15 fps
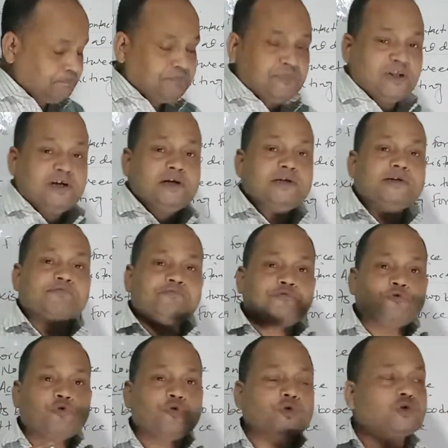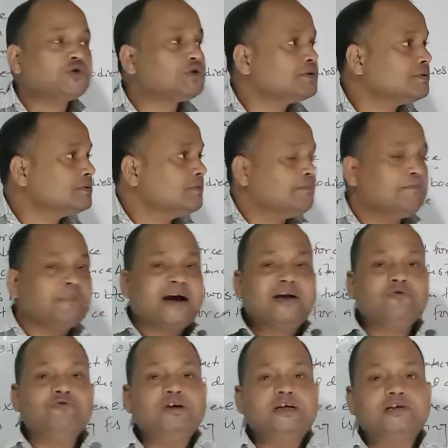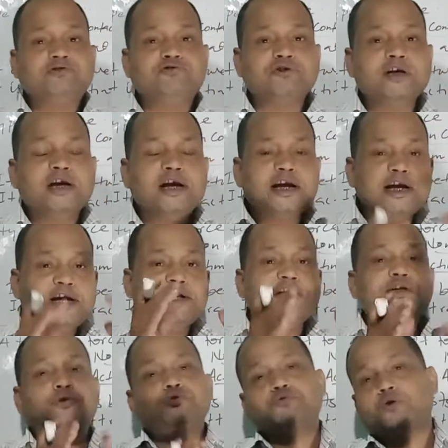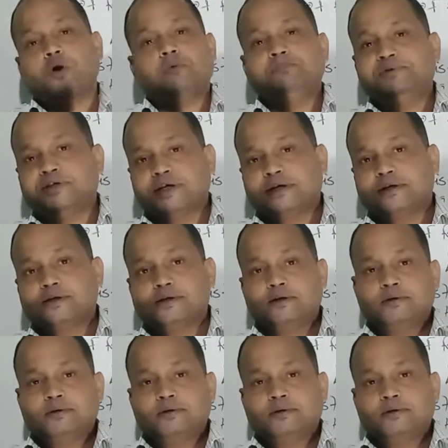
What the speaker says: it is a force by which any two objects